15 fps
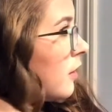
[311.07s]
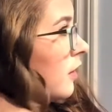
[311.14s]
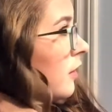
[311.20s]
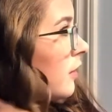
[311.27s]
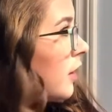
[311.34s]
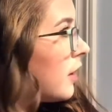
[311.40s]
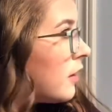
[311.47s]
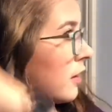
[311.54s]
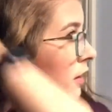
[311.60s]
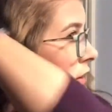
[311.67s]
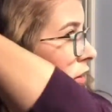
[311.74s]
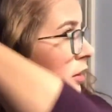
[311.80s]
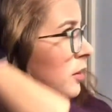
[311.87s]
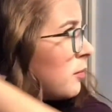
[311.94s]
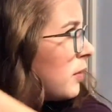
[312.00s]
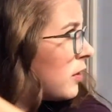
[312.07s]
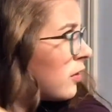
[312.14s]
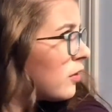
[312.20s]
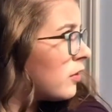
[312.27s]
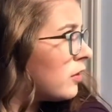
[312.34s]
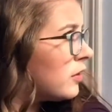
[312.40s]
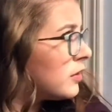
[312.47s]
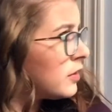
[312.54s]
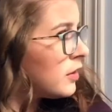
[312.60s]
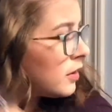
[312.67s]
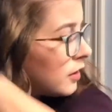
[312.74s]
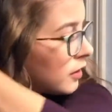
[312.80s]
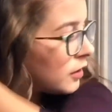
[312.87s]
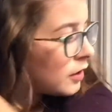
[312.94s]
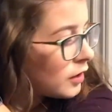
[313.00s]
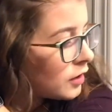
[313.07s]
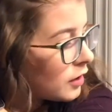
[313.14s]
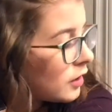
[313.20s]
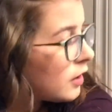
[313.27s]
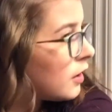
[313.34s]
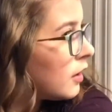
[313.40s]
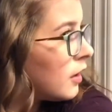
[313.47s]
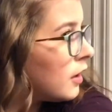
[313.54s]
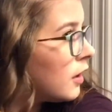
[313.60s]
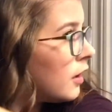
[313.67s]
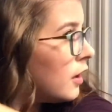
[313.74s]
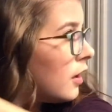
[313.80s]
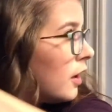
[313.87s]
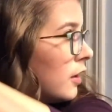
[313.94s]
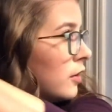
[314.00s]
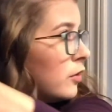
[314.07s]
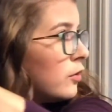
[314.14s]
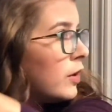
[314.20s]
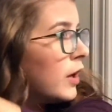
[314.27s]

all the hair that needs to be curled. And you